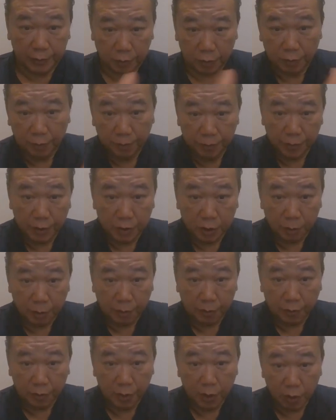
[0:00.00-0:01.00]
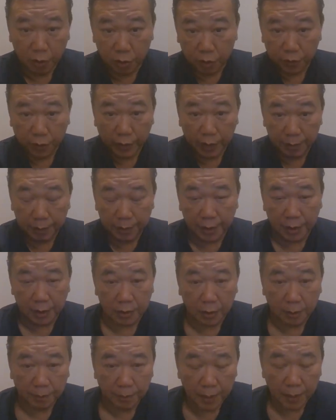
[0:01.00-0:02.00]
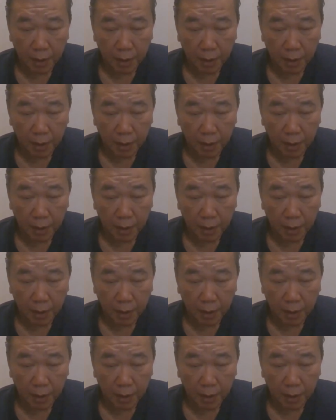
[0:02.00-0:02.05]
no, this superfood grow very big, you know.